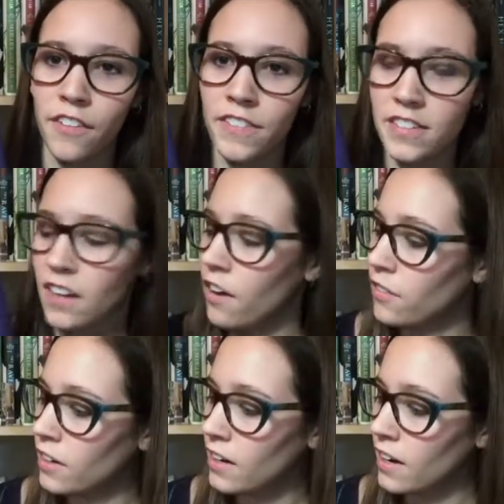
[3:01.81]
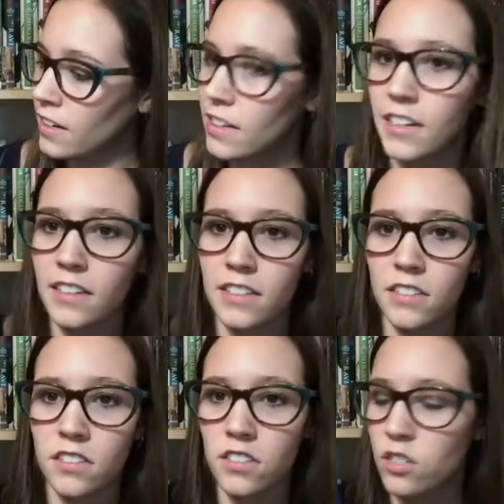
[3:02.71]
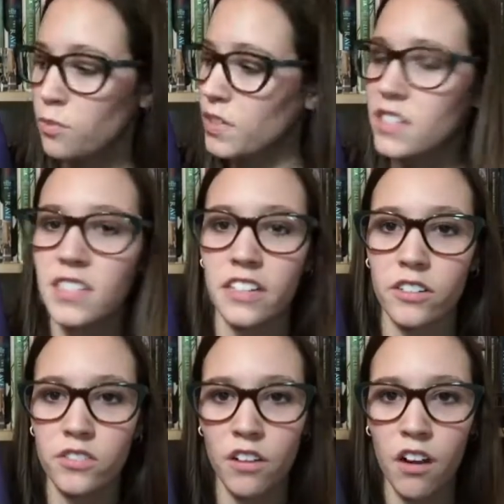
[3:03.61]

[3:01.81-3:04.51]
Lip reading: love this cover, and I need to get these stupid stickers